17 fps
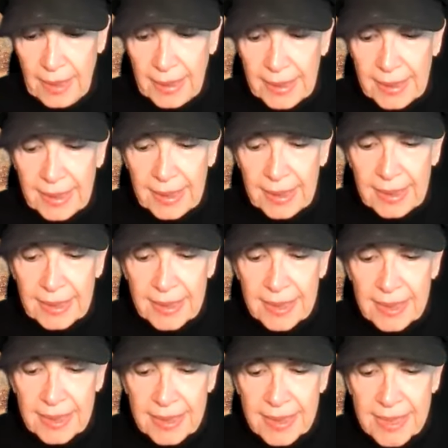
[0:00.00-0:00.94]
And it,
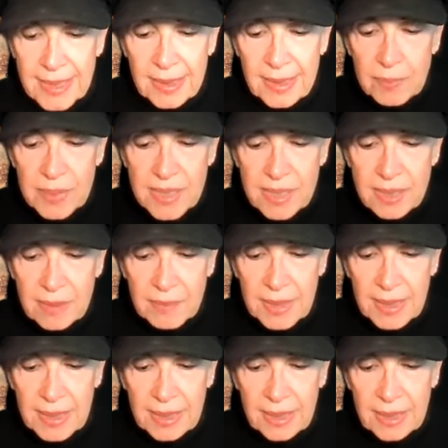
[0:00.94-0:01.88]
it, it seems to
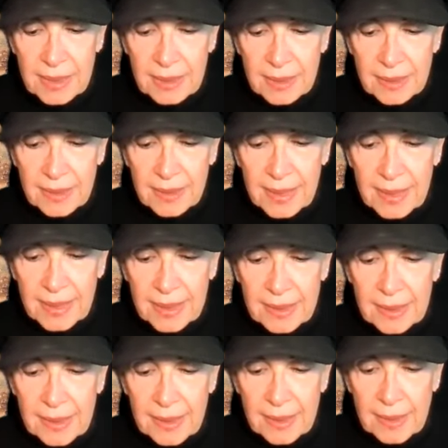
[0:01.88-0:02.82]
me that